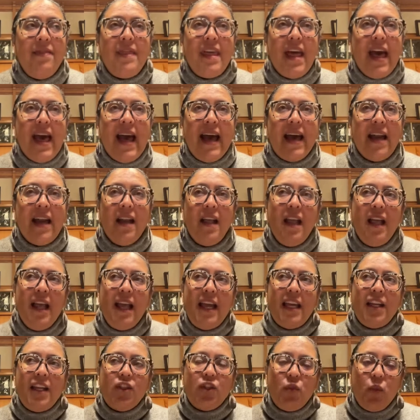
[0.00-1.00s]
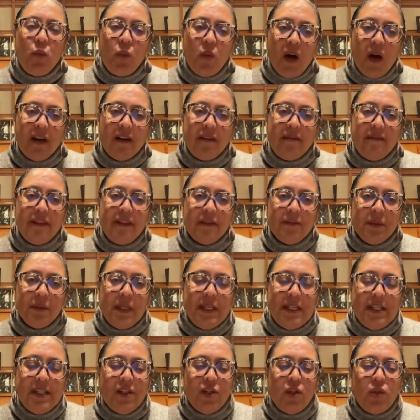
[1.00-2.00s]
that it's one of the
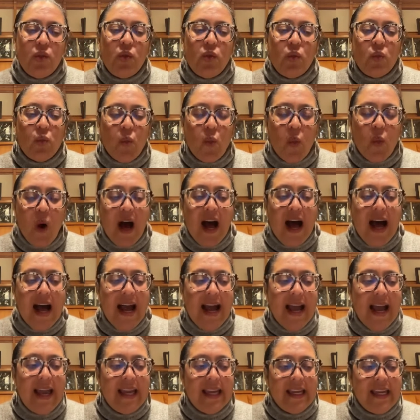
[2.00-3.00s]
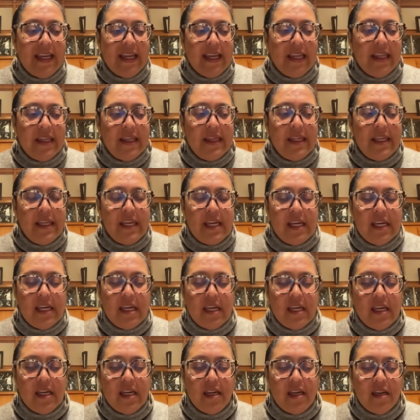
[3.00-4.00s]
reasons why
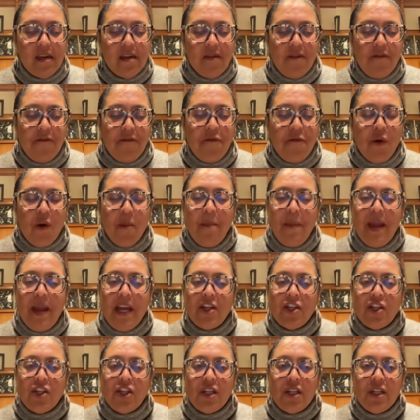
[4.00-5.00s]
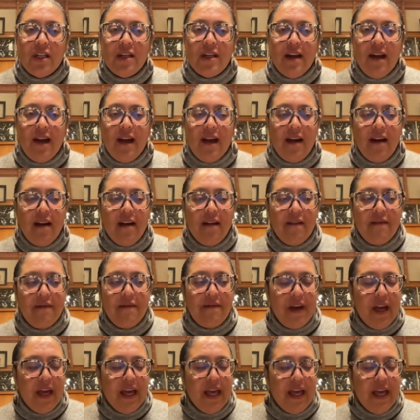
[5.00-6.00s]
the formation of,
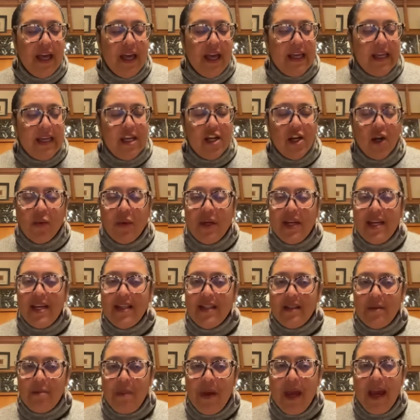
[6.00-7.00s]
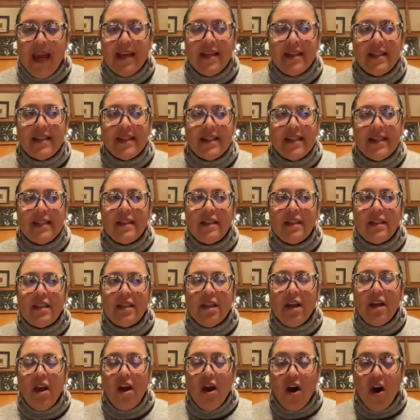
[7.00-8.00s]

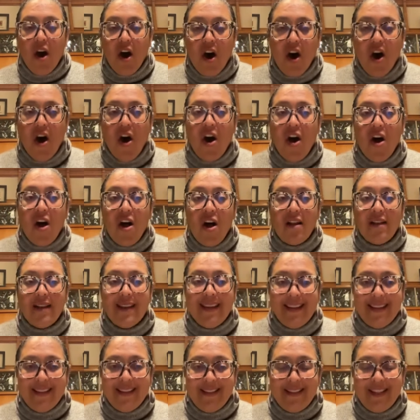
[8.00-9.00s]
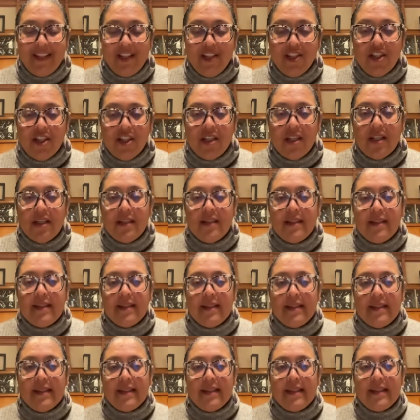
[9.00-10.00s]
independent, all
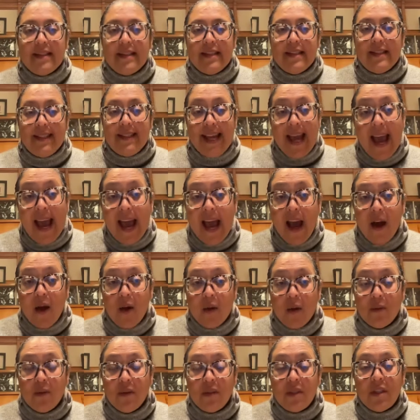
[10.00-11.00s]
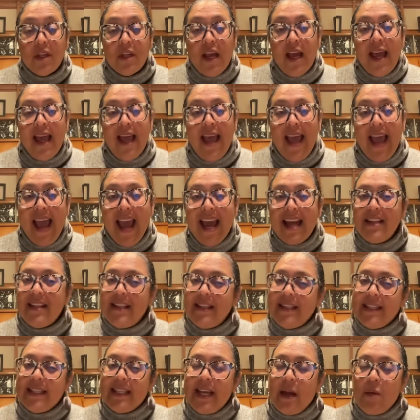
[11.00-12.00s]
Indigenous towns had
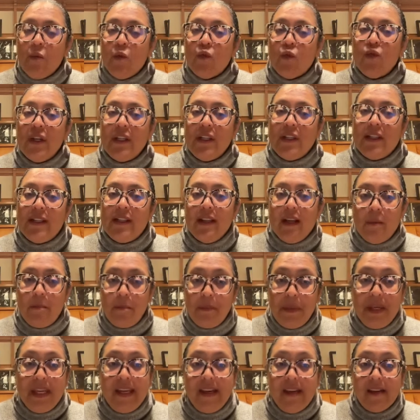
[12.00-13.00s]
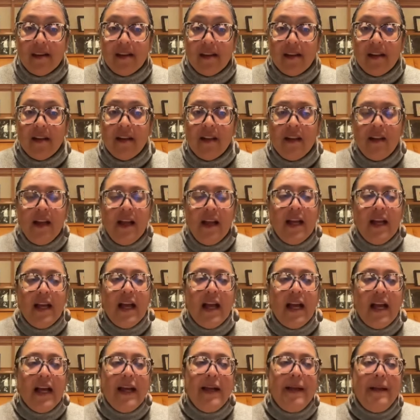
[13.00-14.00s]
some real appeal,
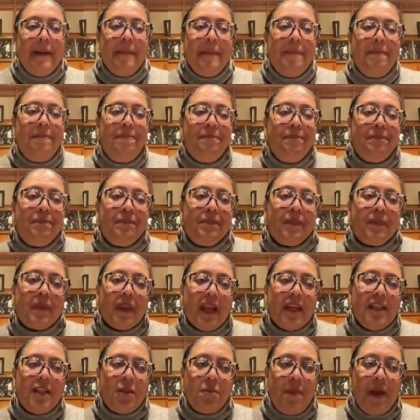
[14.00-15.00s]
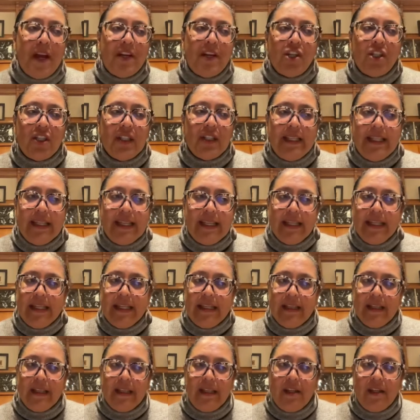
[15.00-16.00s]
especially
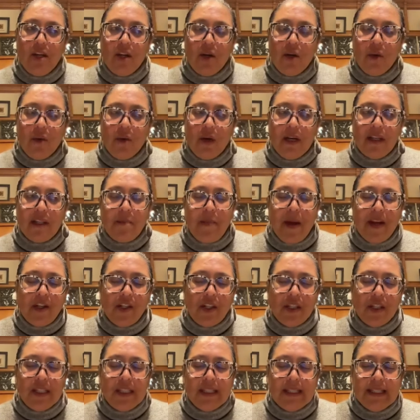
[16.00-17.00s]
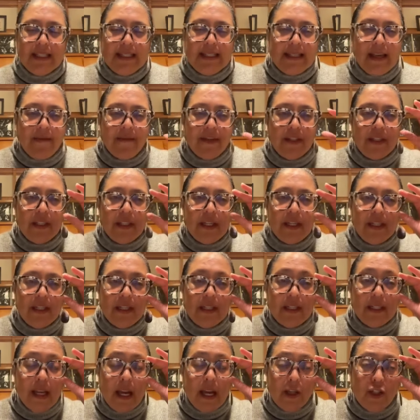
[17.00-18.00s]
in the 17th
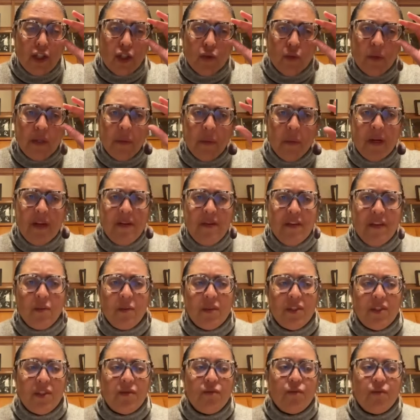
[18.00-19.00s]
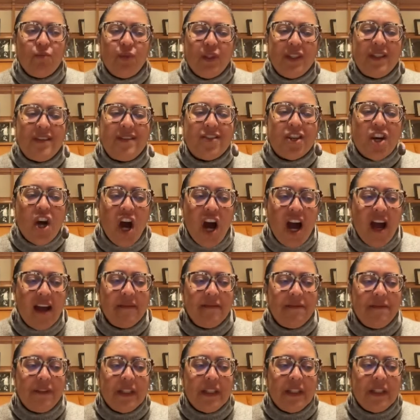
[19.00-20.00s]
century, where there was a real
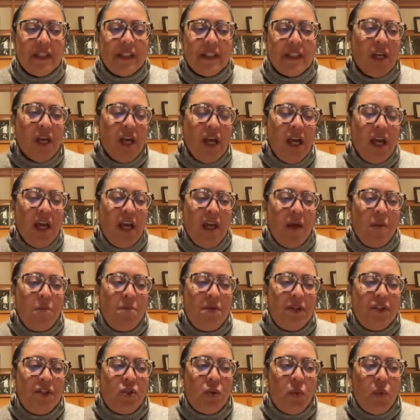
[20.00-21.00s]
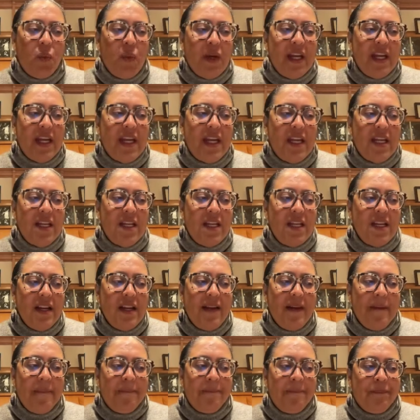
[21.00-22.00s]
conflict between,
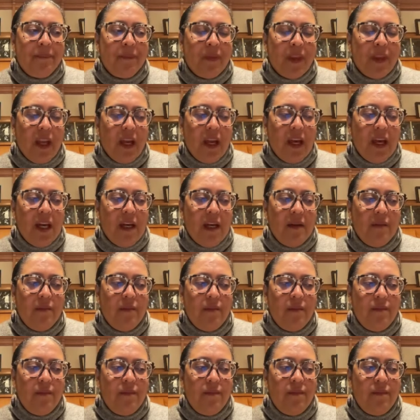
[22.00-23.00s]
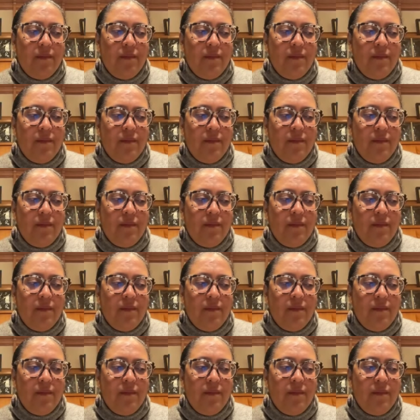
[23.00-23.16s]
sort